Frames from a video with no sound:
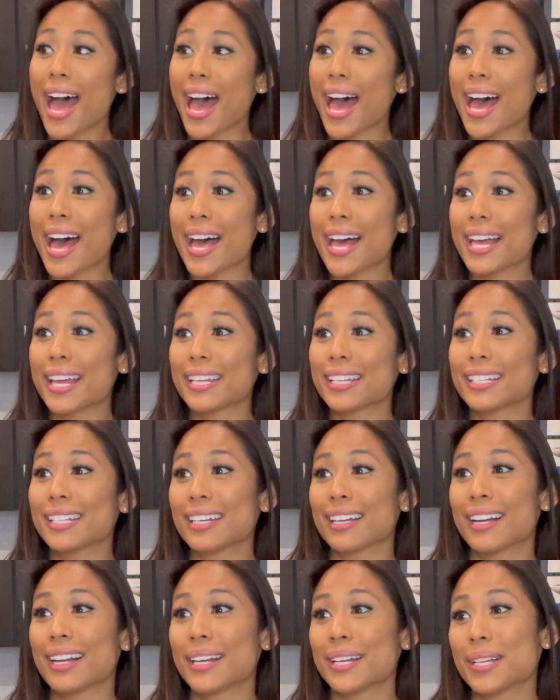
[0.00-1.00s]

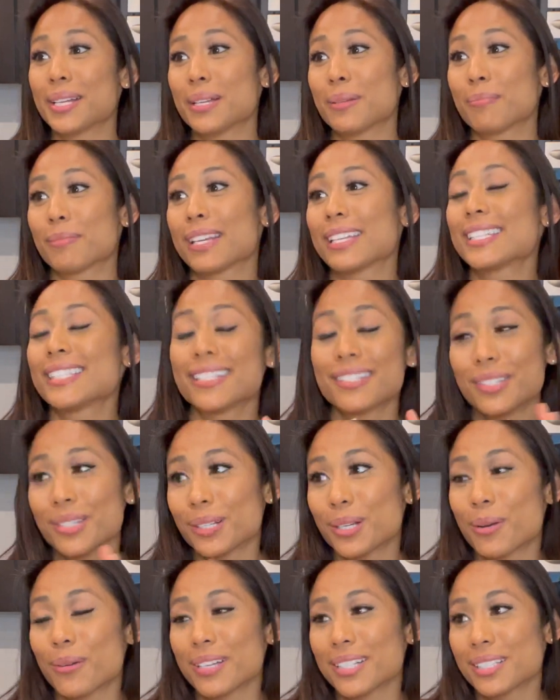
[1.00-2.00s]
And since
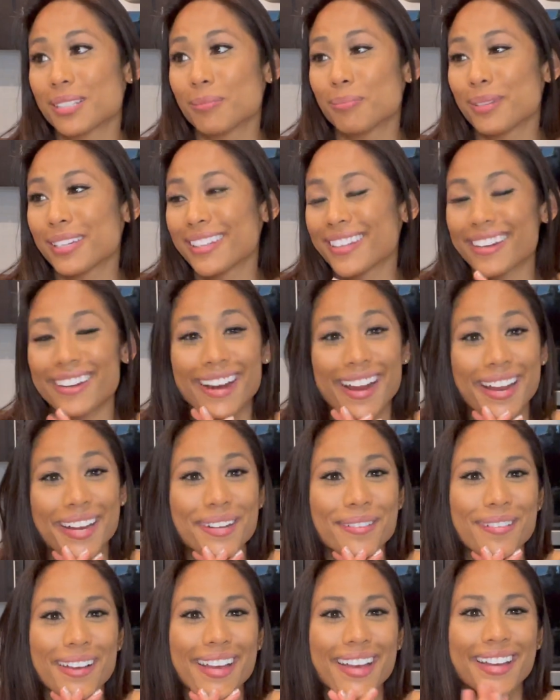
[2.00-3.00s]
you're going to be there
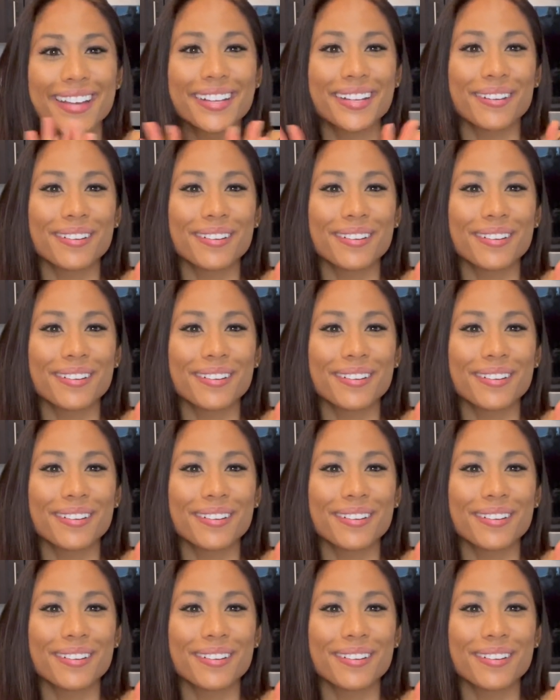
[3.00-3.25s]
anyway,